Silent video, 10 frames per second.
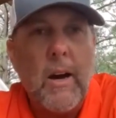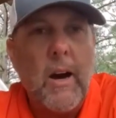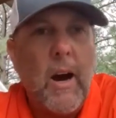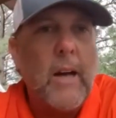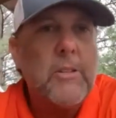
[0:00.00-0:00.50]

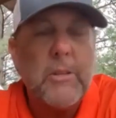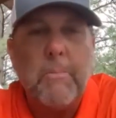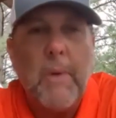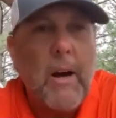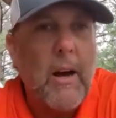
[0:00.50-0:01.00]

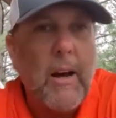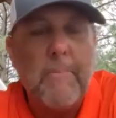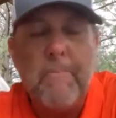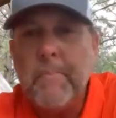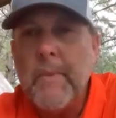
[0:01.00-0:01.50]

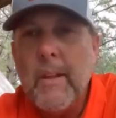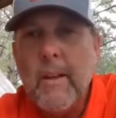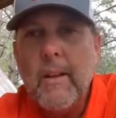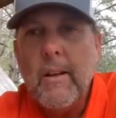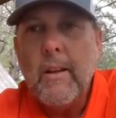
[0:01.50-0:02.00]
Awesome.
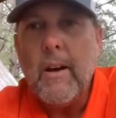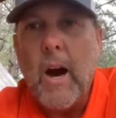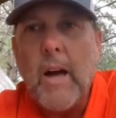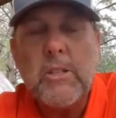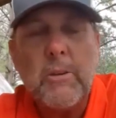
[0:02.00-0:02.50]

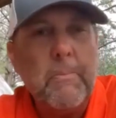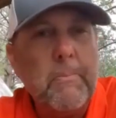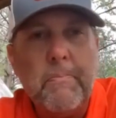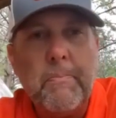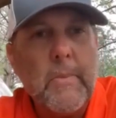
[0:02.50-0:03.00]

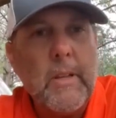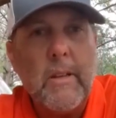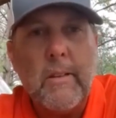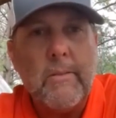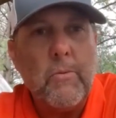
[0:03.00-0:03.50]
Awesome
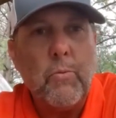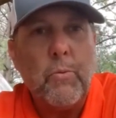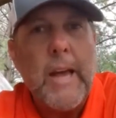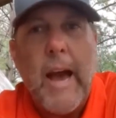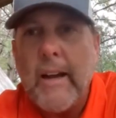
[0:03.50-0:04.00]

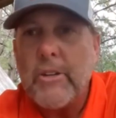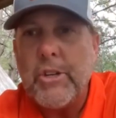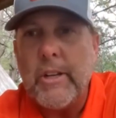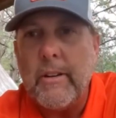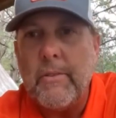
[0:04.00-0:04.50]

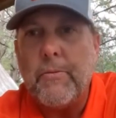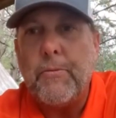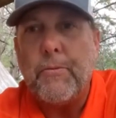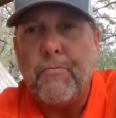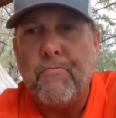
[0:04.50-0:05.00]
reaction
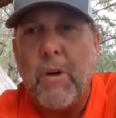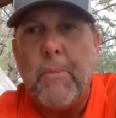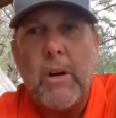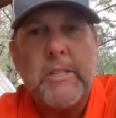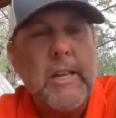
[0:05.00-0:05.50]
from
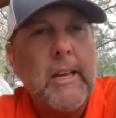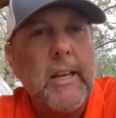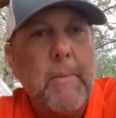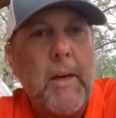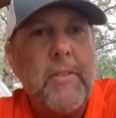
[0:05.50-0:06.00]
our
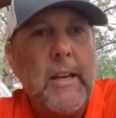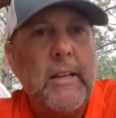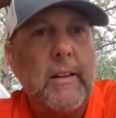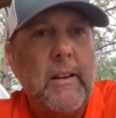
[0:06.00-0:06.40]
team. I think it